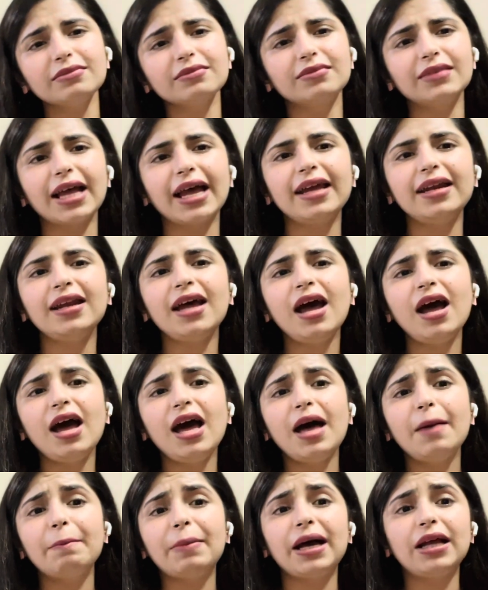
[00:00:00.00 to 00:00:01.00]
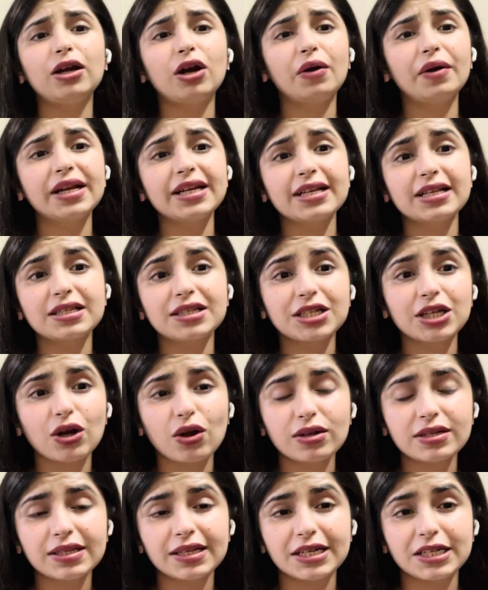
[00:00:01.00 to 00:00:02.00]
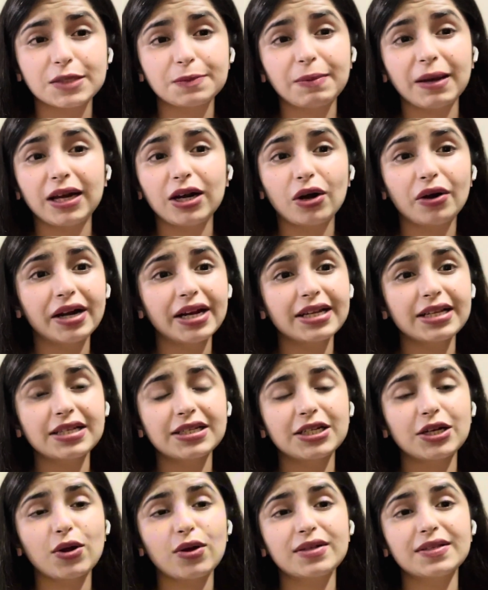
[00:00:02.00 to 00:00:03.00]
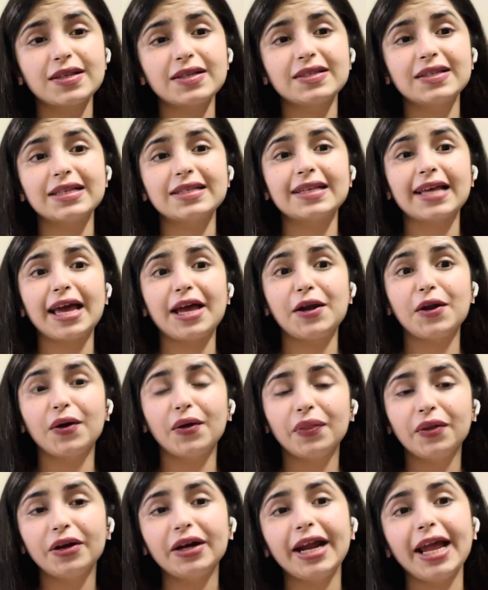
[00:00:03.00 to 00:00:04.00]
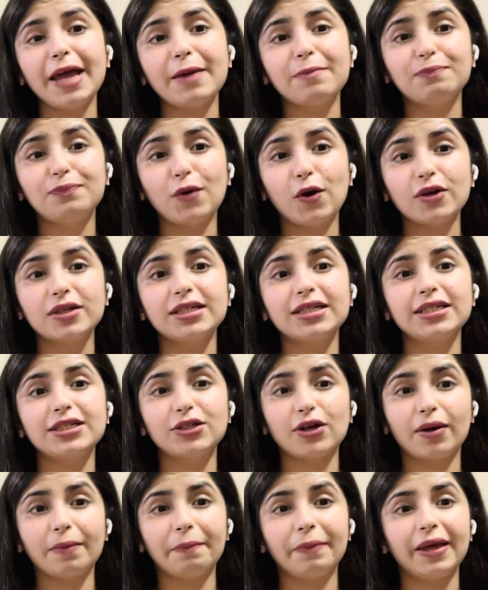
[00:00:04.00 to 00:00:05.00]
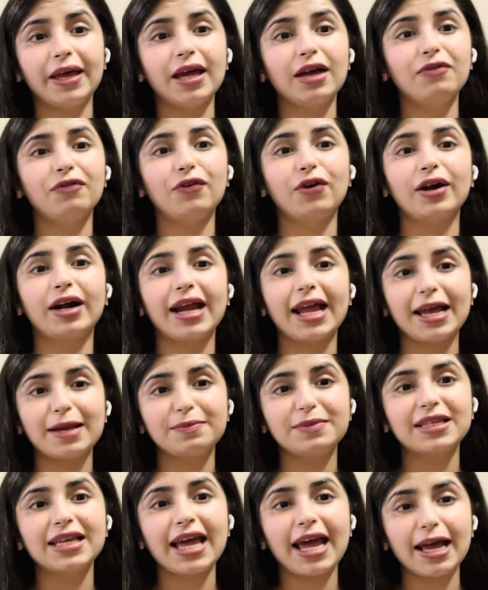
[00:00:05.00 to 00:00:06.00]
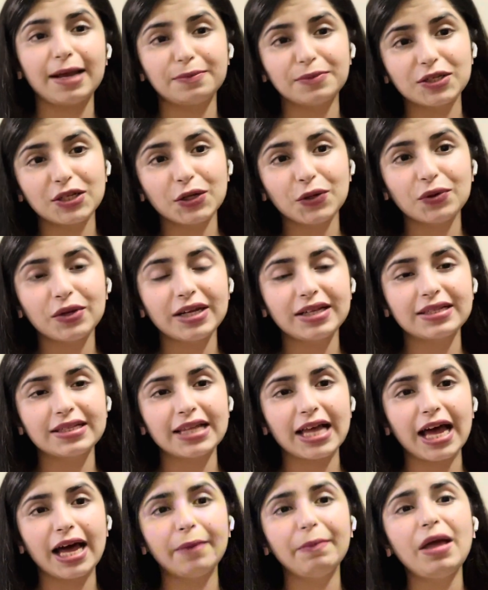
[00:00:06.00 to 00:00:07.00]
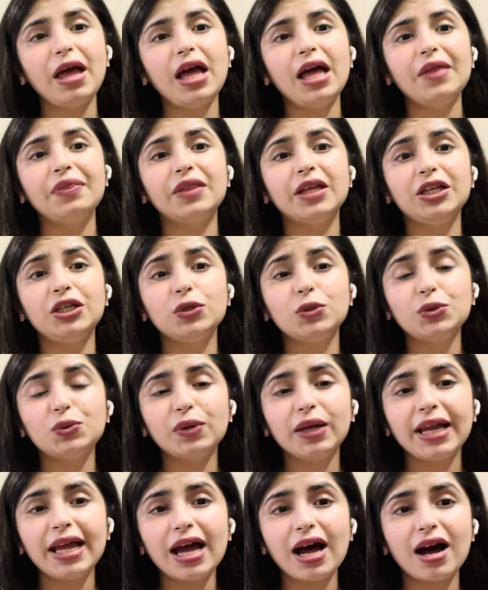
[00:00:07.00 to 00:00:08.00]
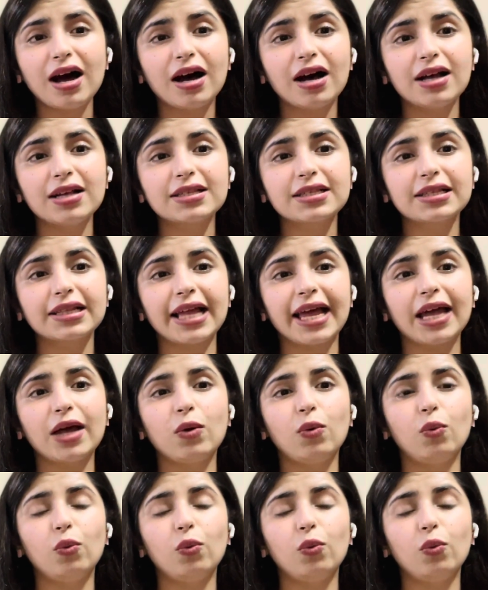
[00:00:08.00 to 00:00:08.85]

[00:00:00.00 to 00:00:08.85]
Then pyloric stenosis. Pyloric stenosis is another important topic for AMC MCQ exam. They usually ask, like,